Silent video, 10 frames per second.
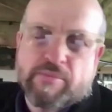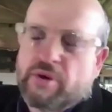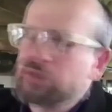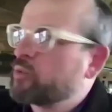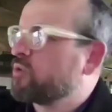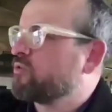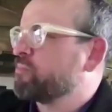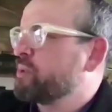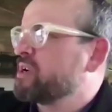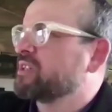much more of the
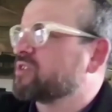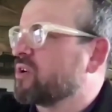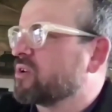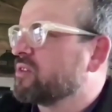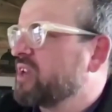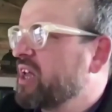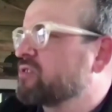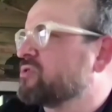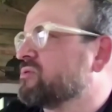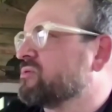bird song and the
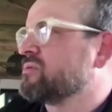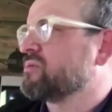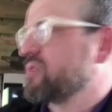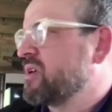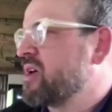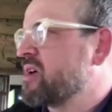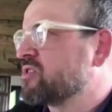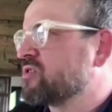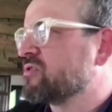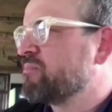natural
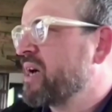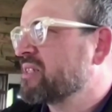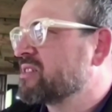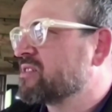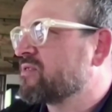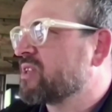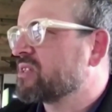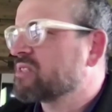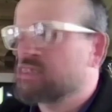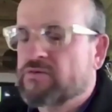sort of patterns of
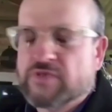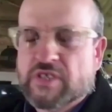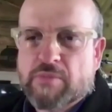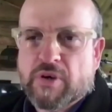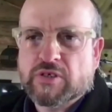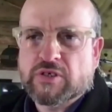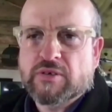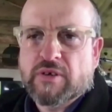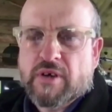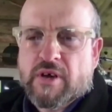things. That's obviously much
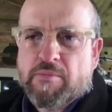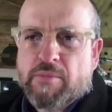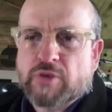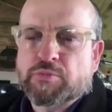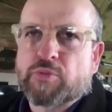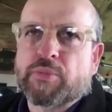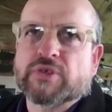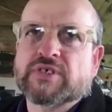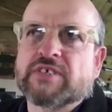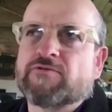more
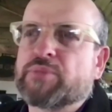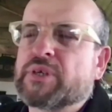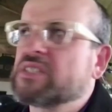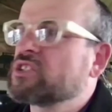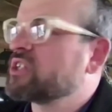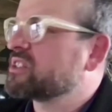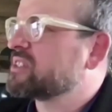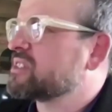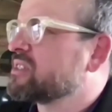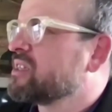positive. But it's just
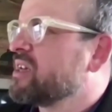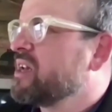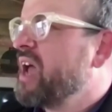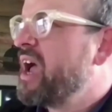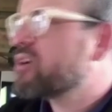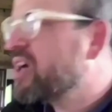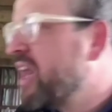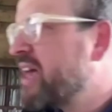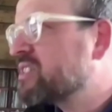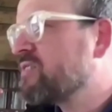how
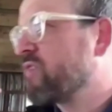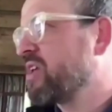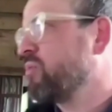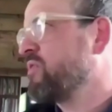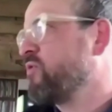collectively